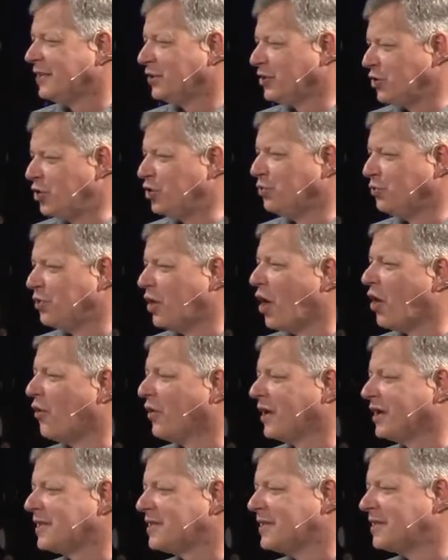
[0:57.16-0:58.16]
you
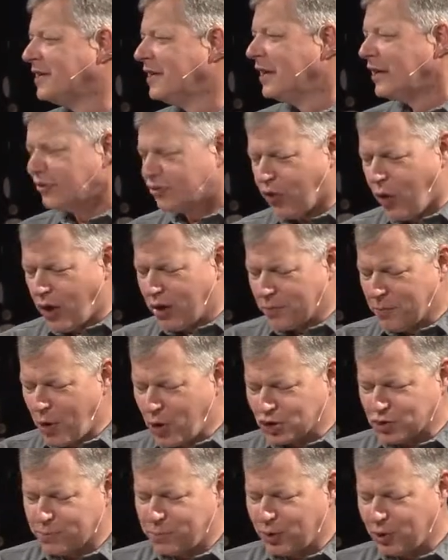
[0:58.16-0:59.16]
know it. So on
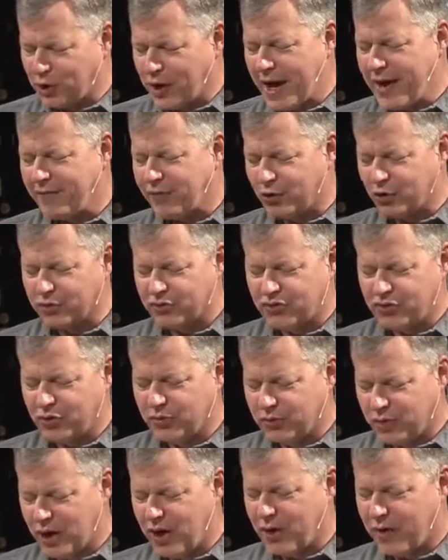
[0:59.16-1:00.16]
multiple levels,
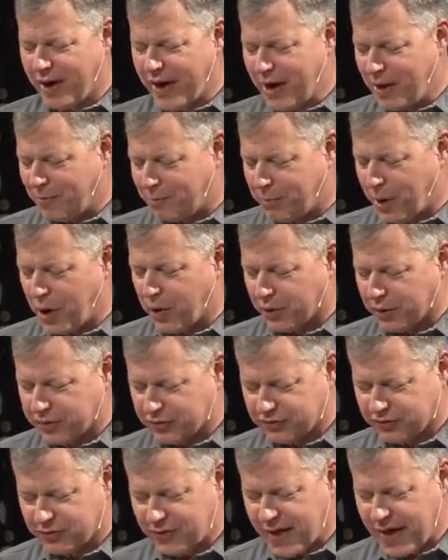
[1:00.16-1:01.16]
you know how
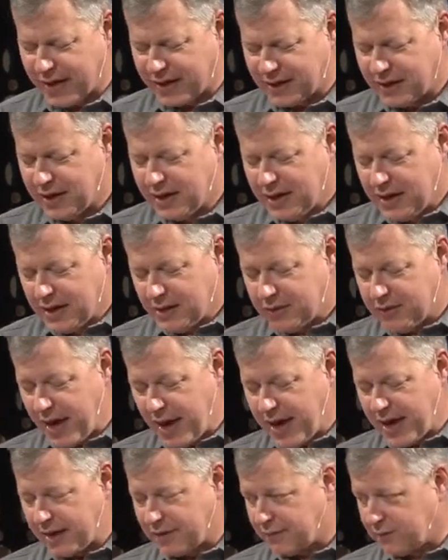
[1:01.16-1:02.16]
bogus
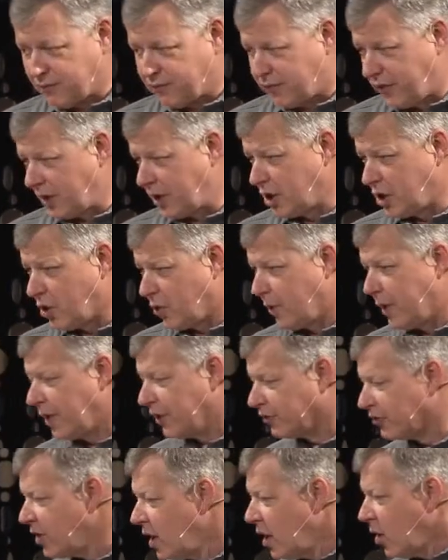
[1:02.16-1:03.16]
that video
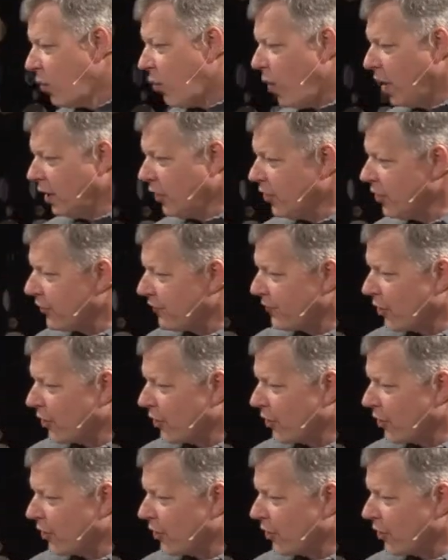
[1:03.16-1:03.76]
is. One of the